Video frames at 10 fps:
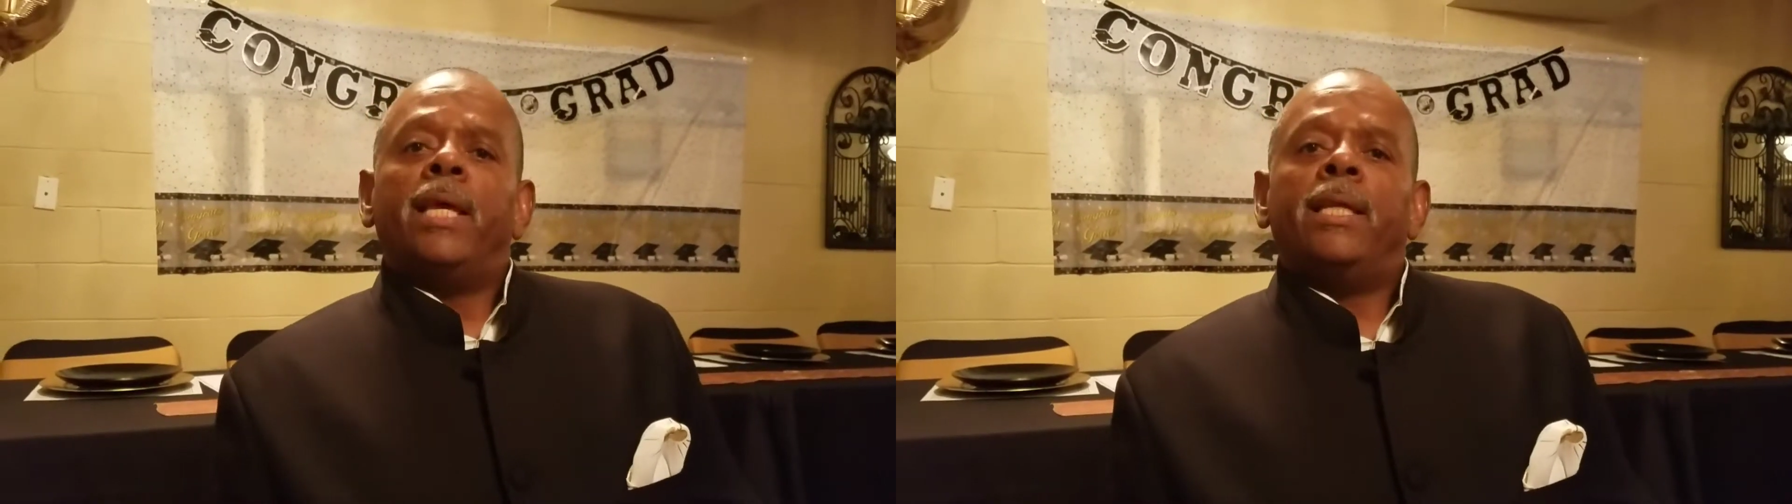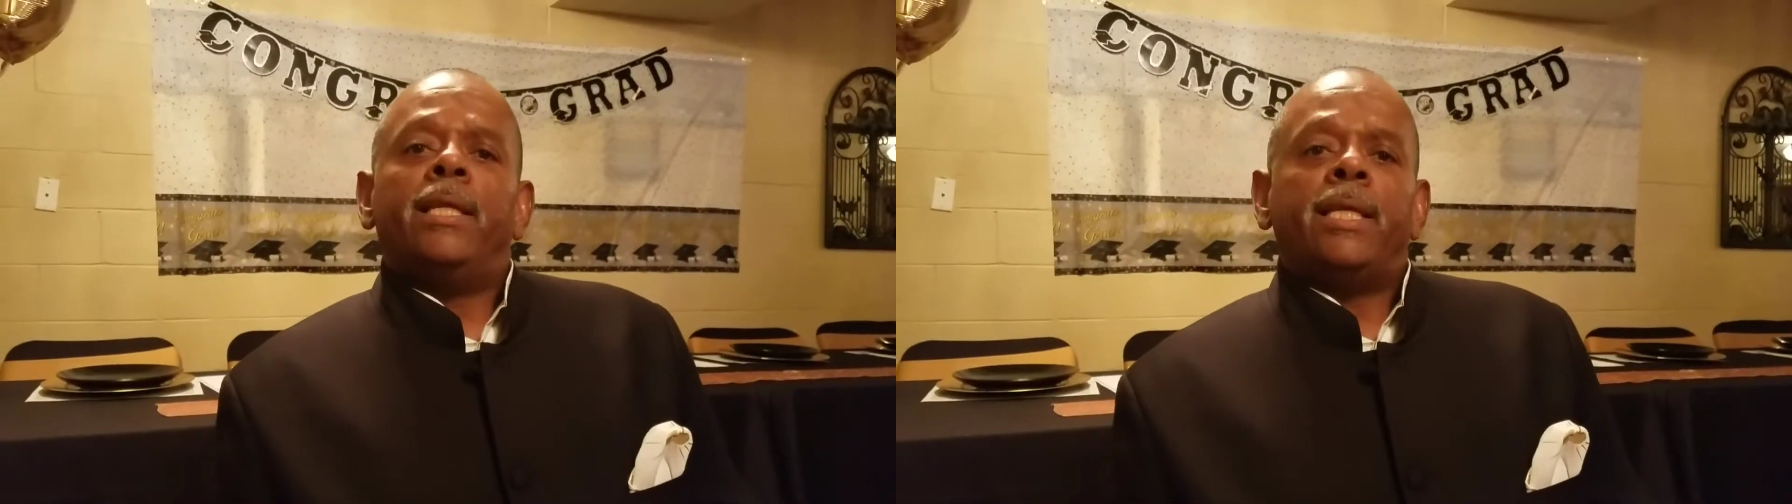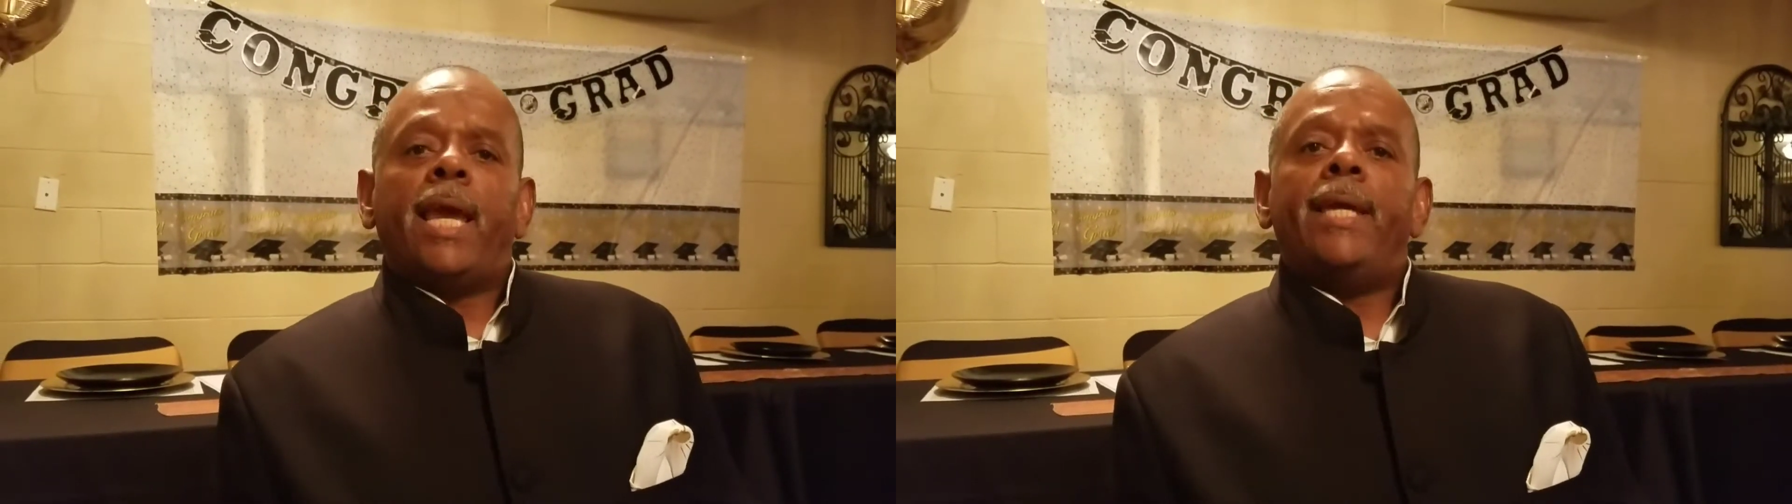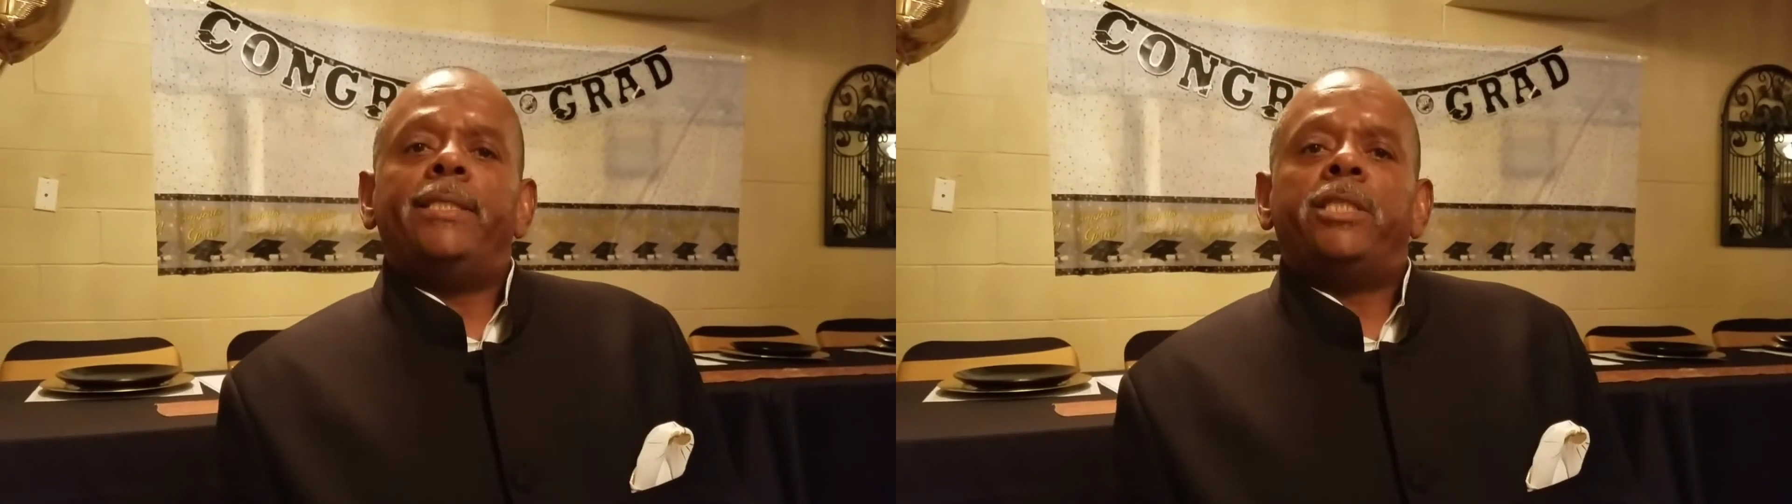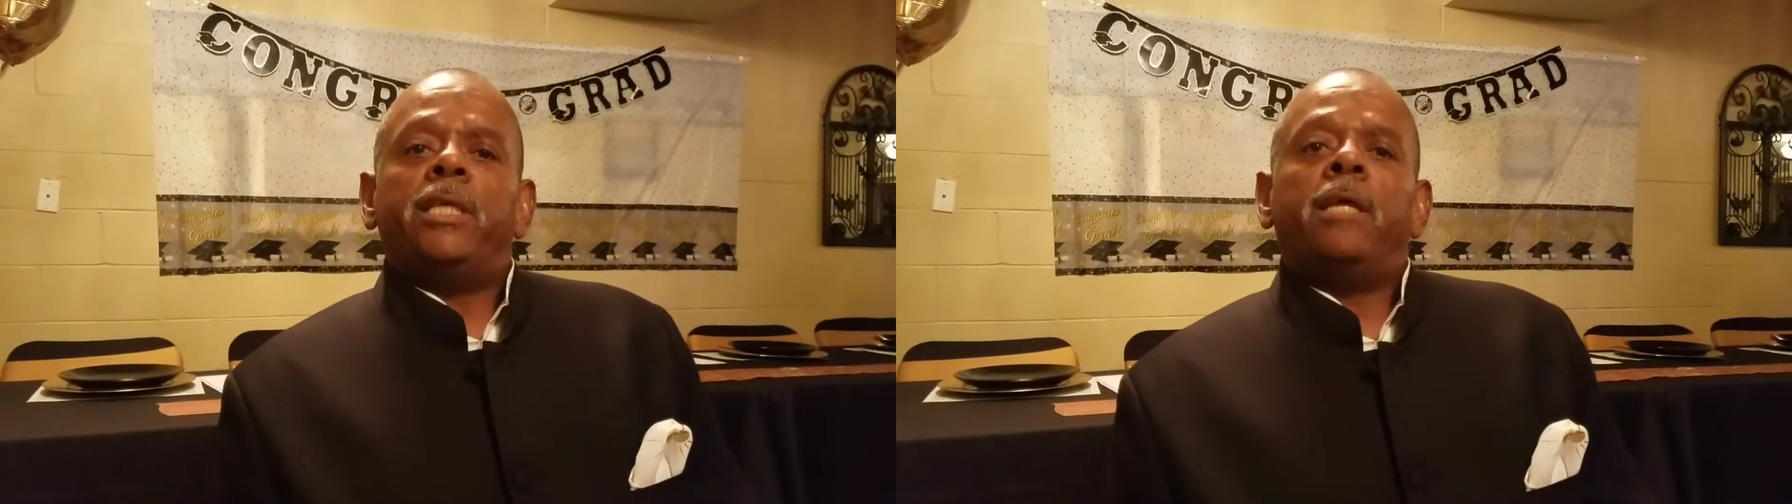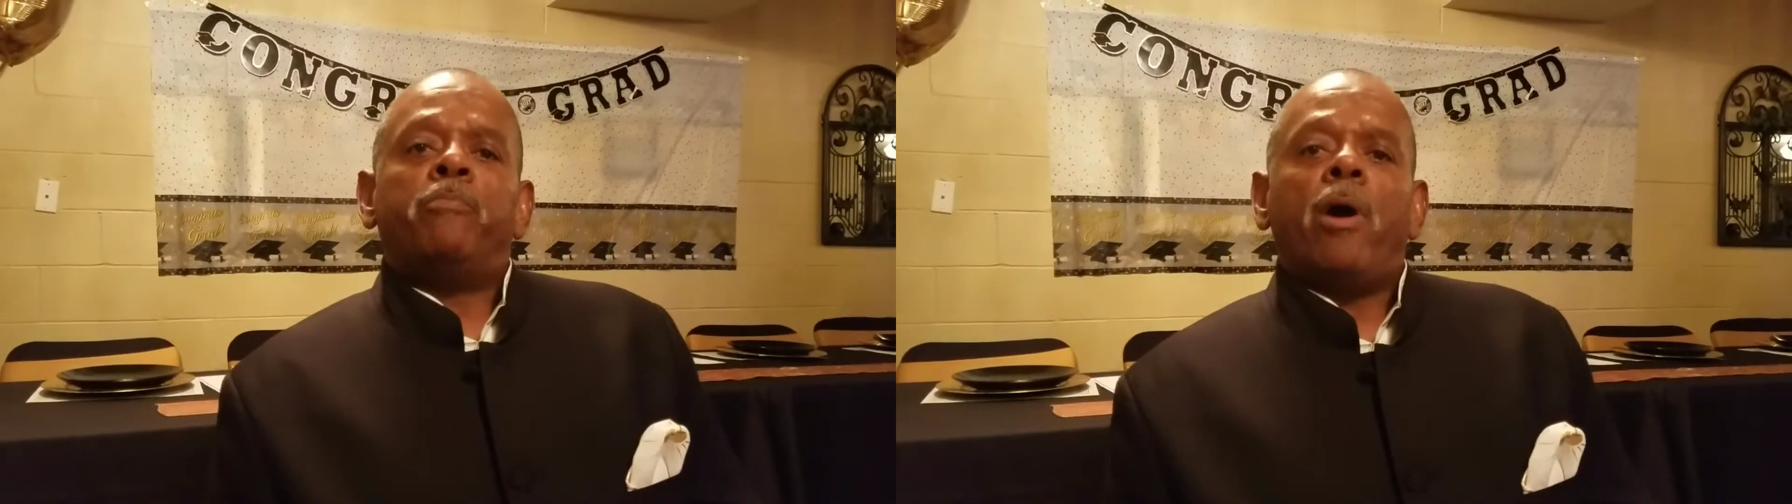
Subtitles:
in engaging and